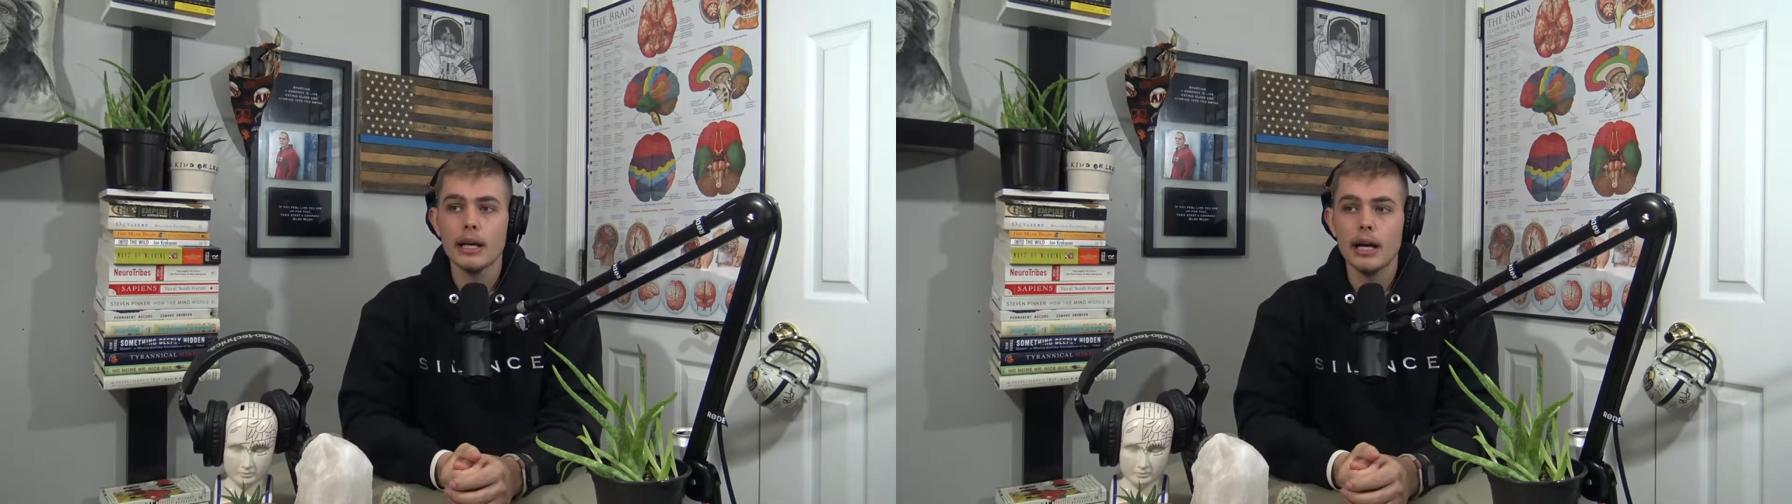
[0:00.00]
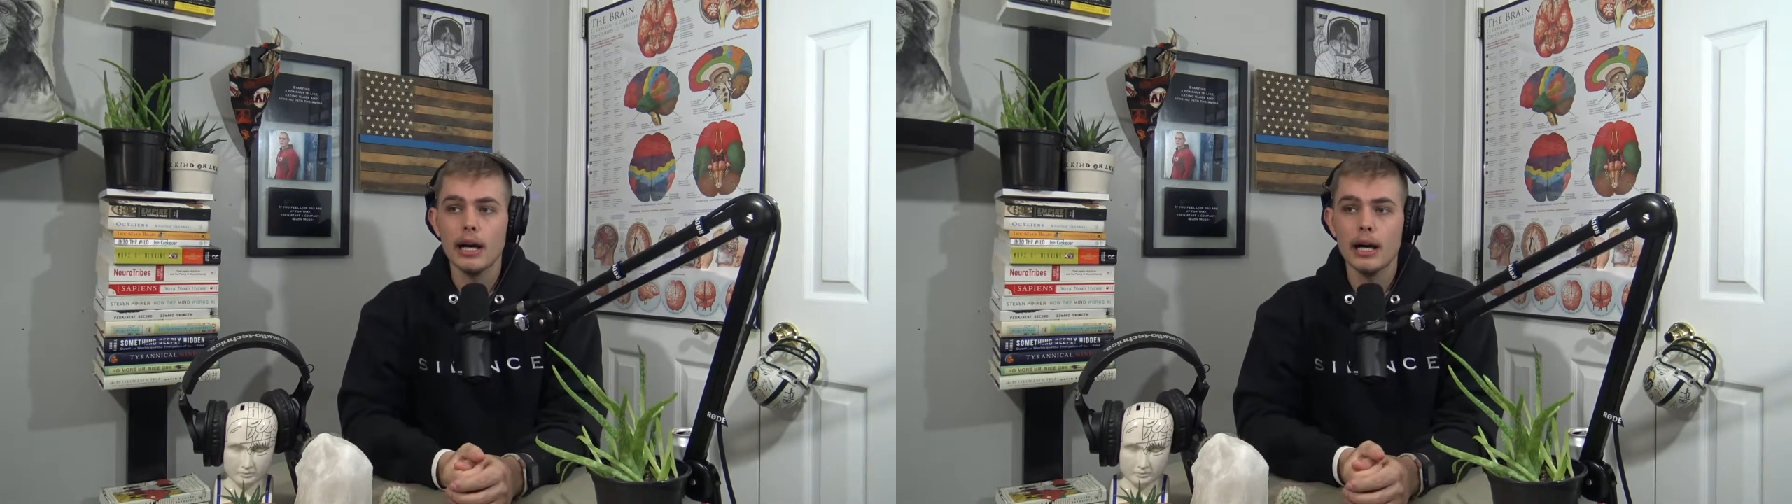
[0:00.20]

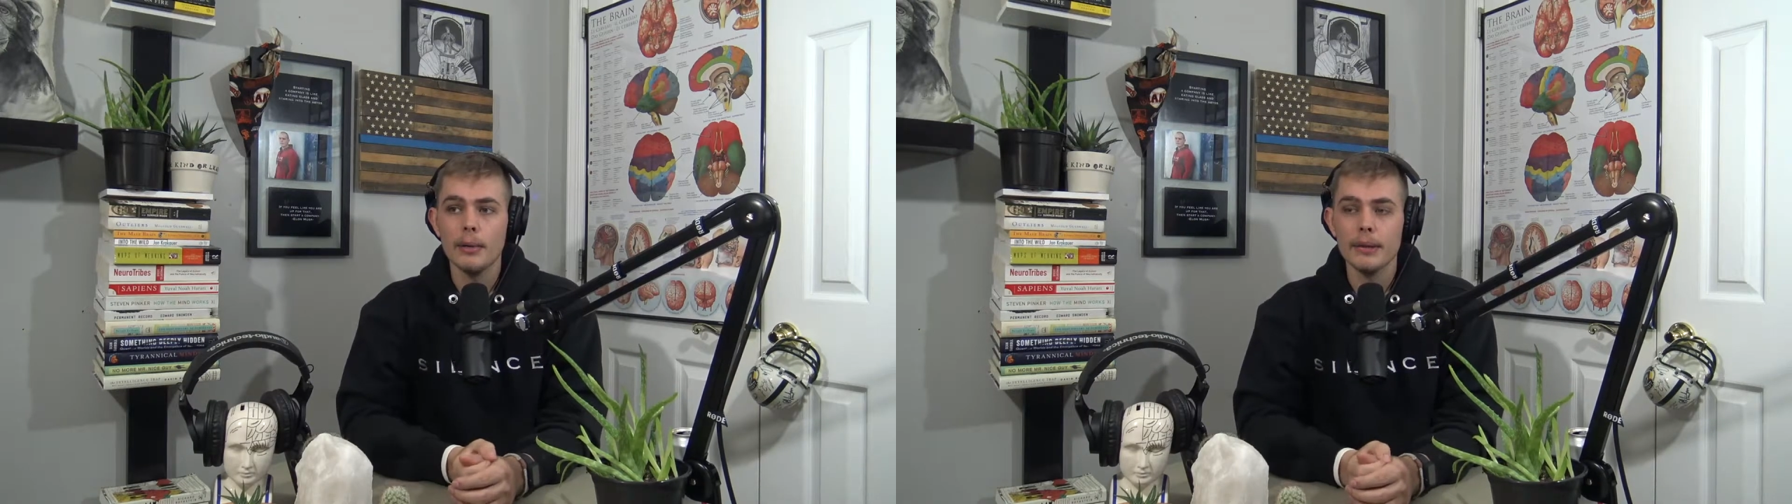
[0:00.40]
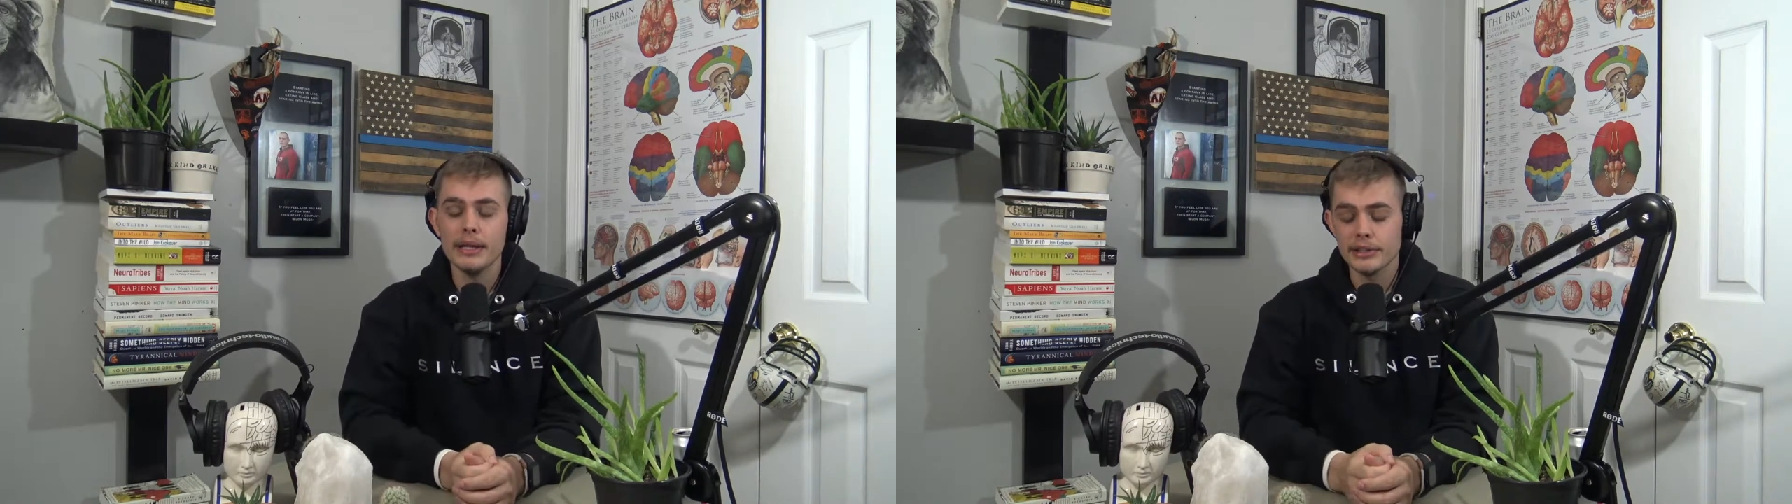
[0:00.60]

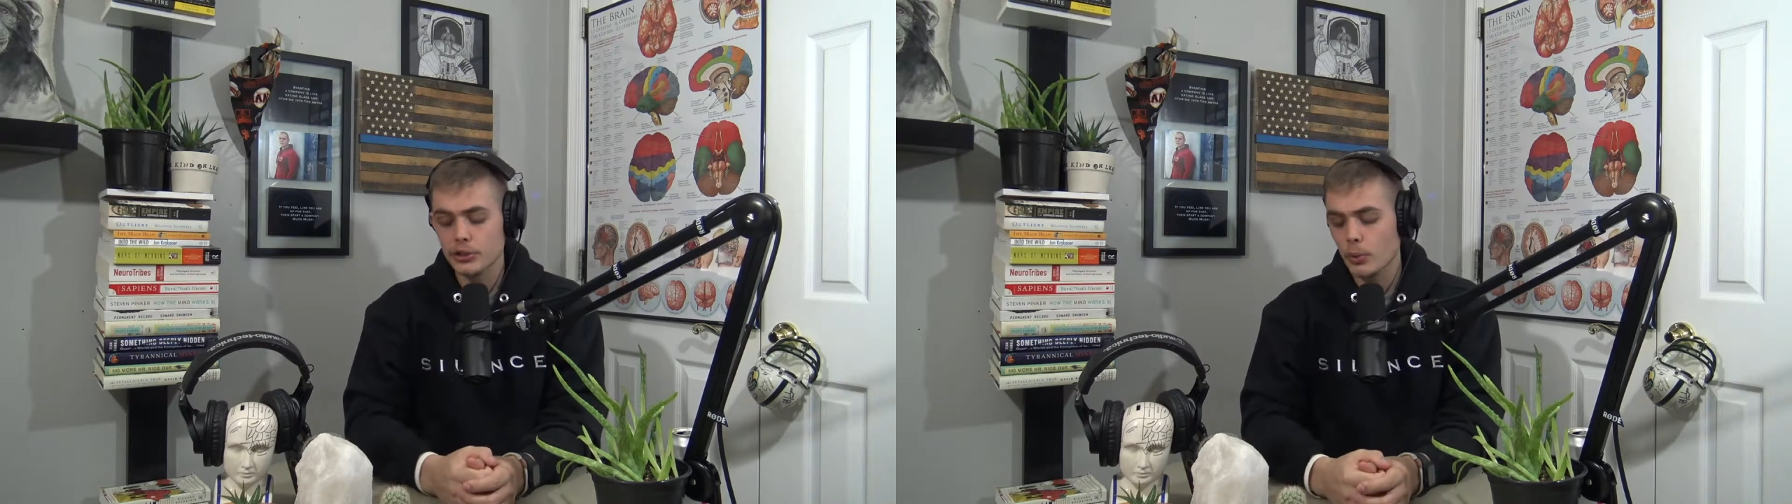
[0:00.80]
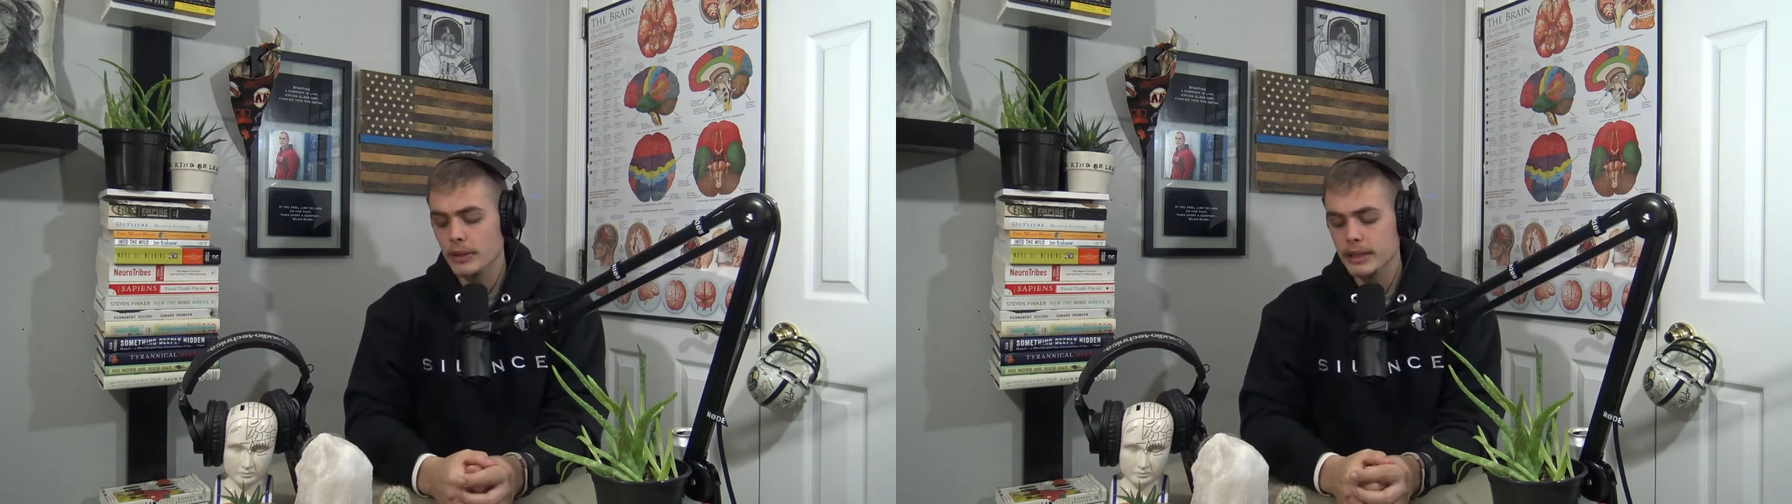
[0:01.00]
And then so
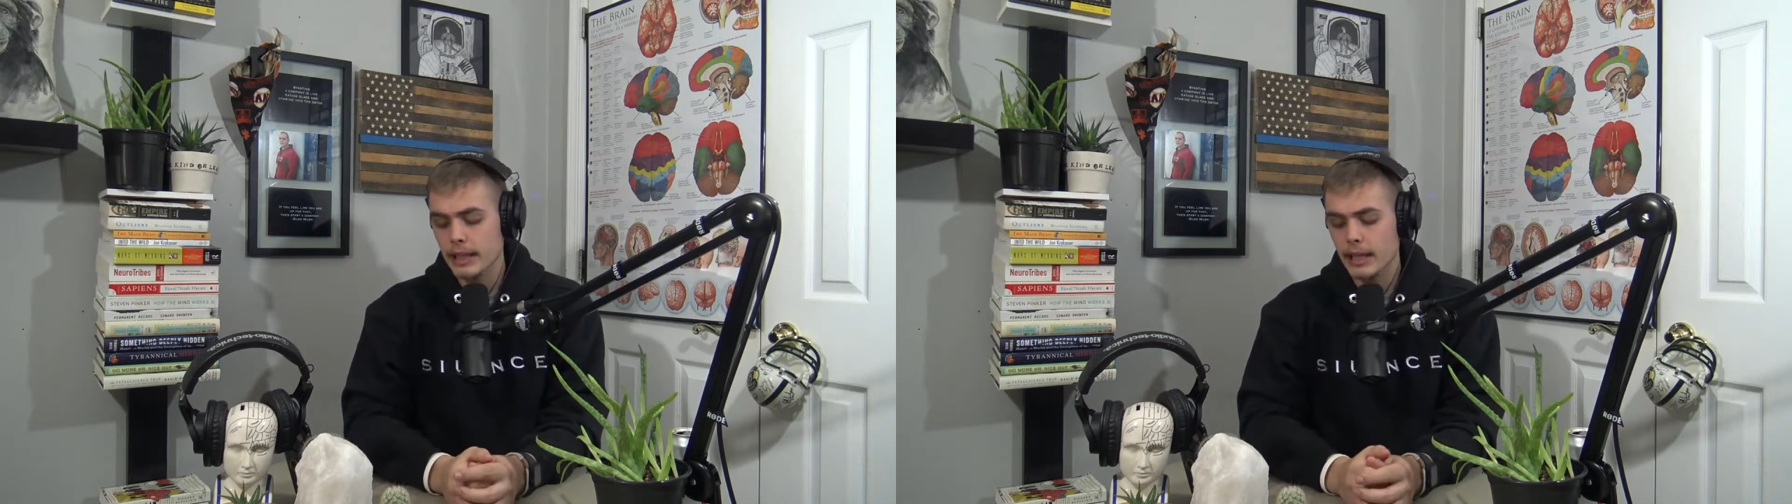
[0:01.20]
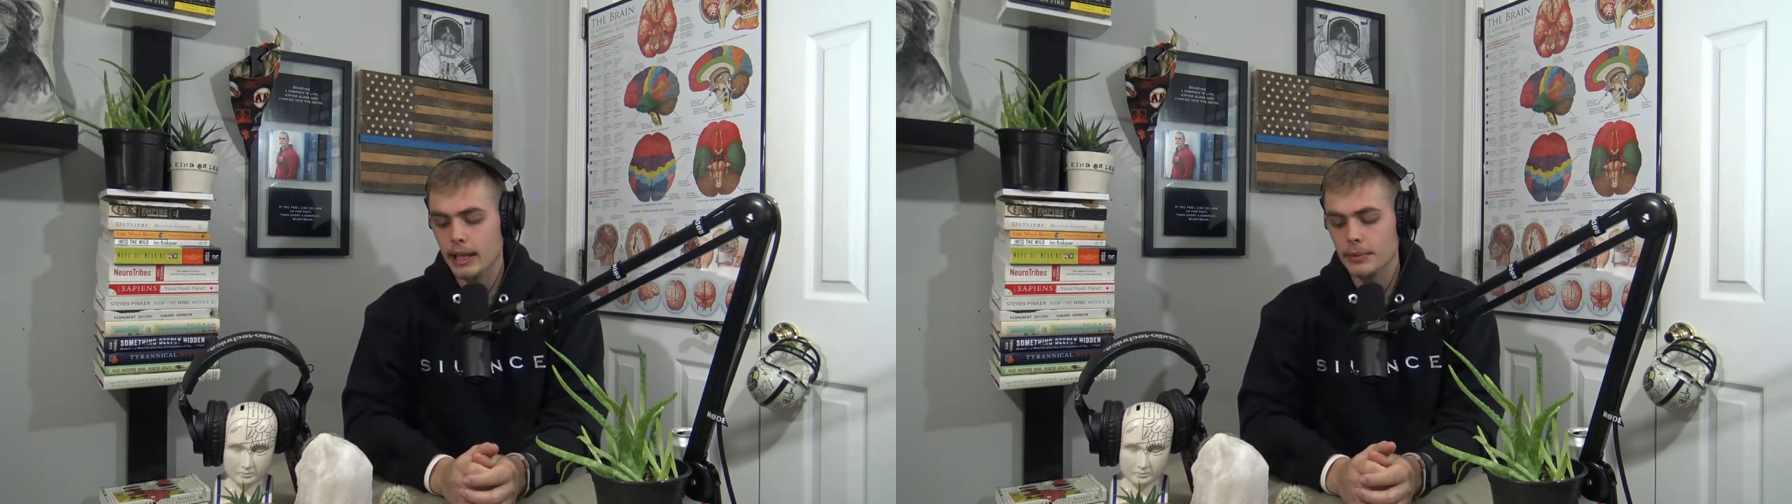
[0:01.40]
once I
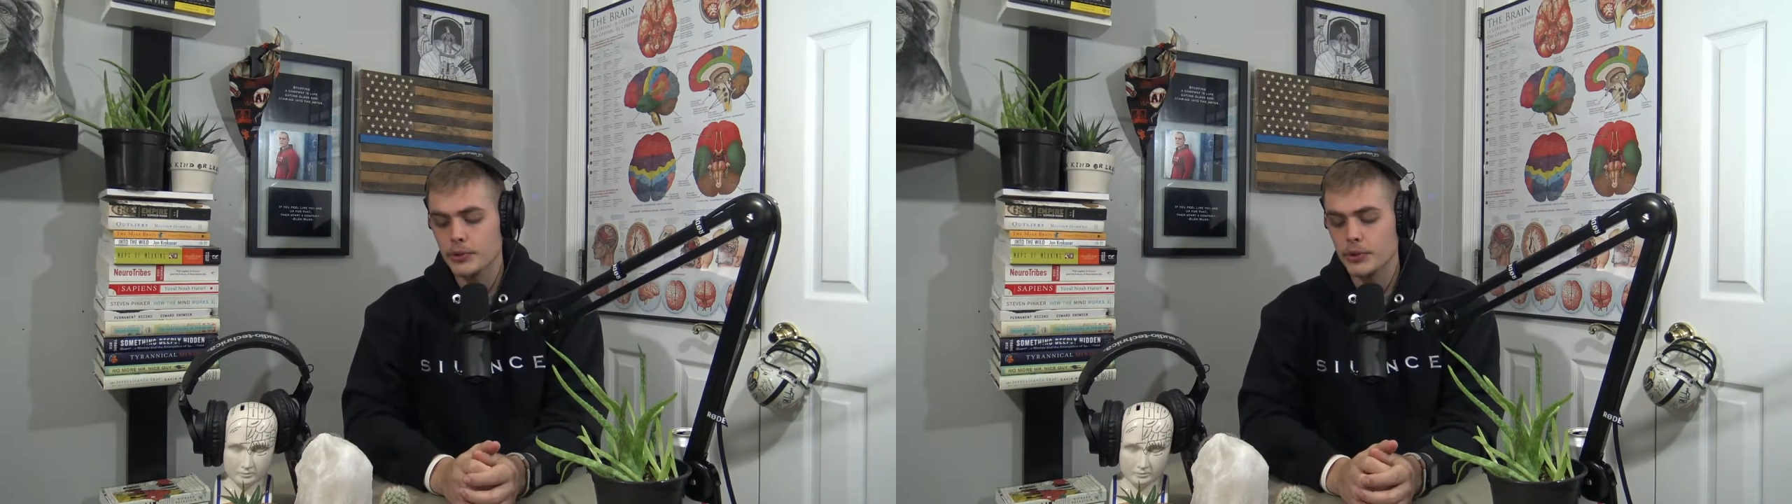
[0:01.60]
got up to